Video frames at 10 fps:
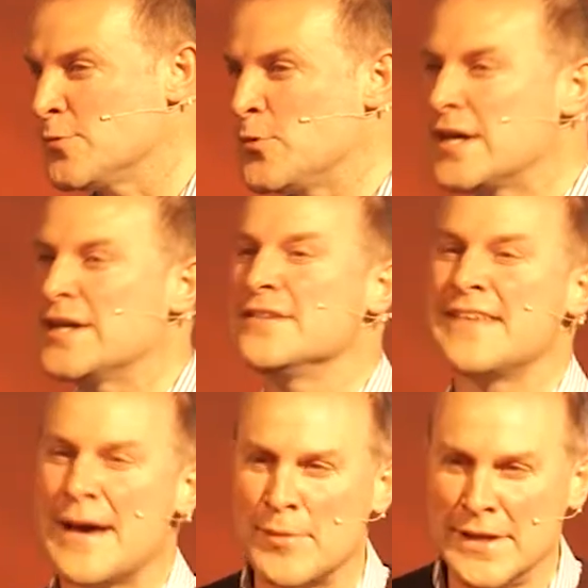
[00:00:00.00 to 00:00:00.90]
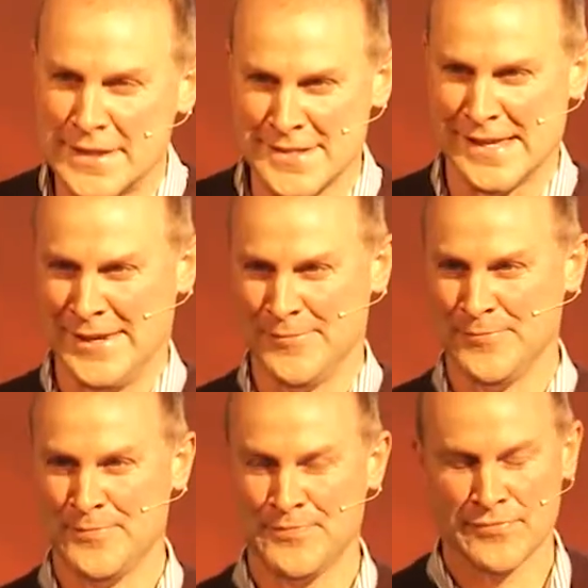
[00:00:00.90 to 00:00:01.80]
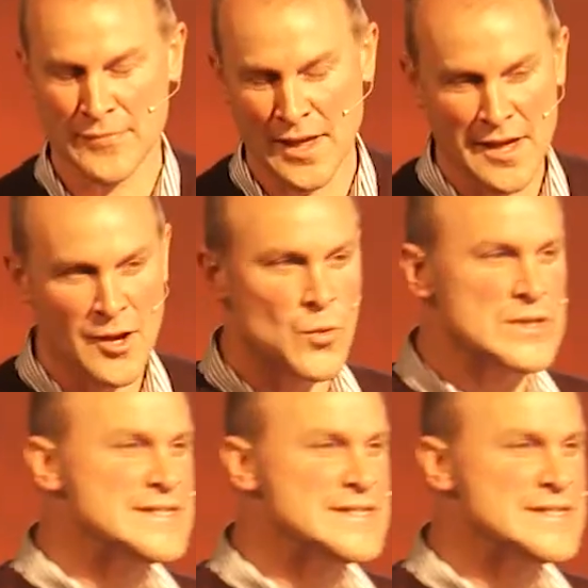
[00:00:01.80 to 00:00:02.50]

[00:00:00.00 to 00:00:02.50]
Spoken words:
that we kind of dabble in sin. We